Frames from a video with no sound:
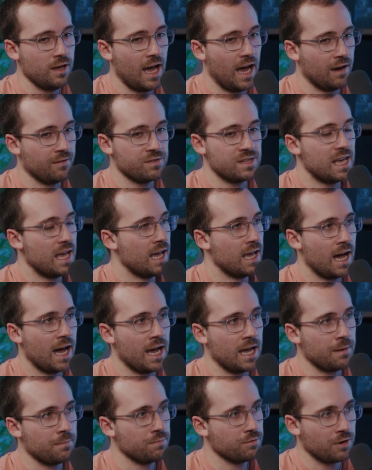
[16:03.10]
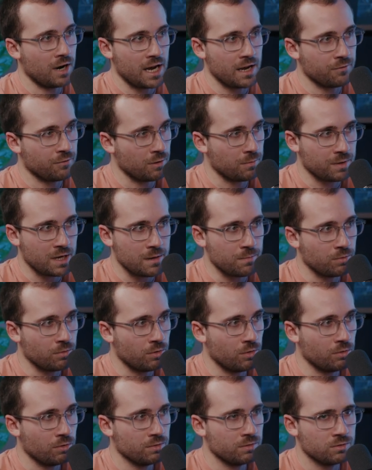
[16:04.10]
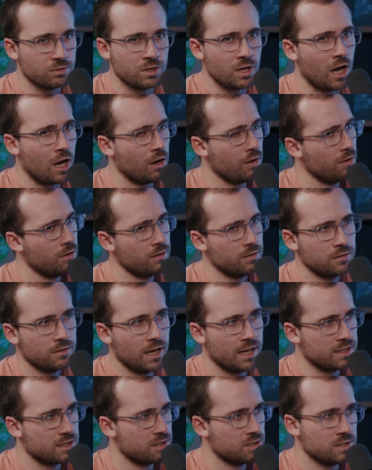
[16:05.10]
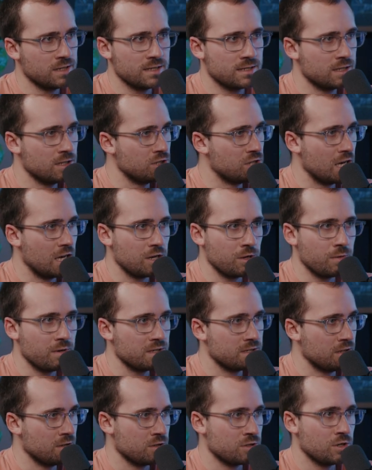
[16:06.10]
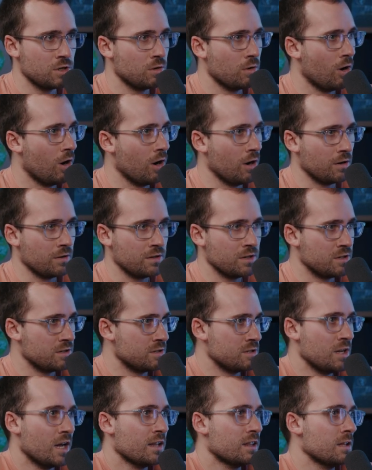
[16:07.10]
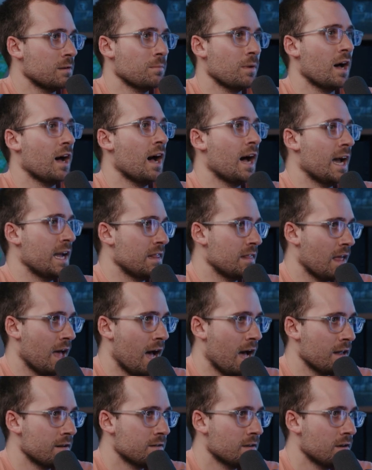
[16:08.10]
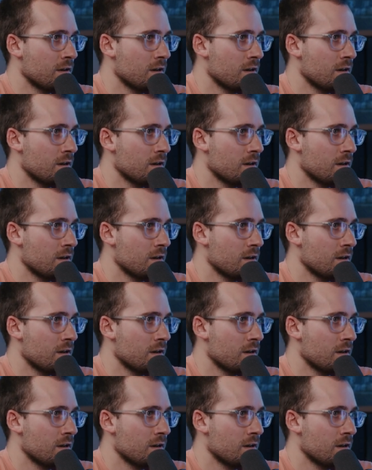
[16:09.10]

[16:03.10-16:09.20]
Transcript: have the AI pray for people? No, that's disingenuous. There's no heart. There's nothing behind that.